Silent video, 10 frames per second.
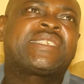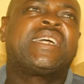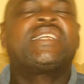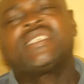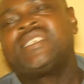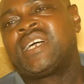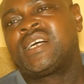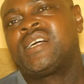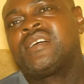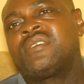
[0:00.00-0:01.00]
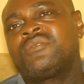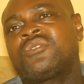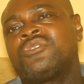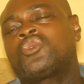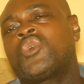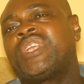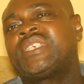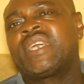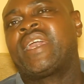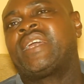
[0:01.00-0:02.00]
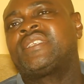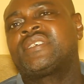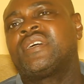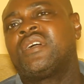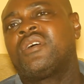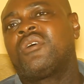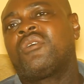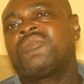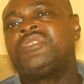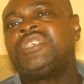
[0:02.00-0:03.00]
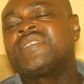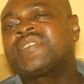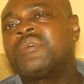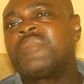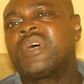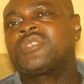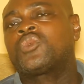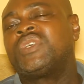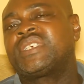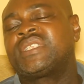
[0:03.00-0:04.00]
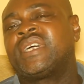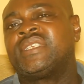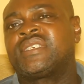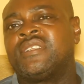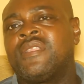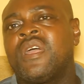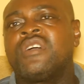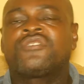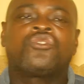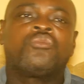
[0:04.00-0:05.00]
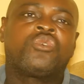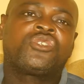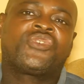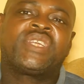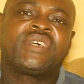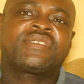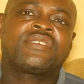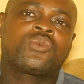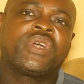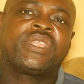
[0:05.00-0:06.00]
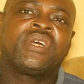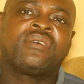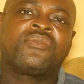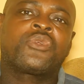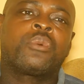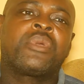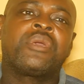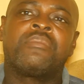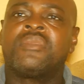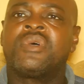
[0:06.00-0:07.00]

Echija, which was the 28th of December 2019, so much finances went down from him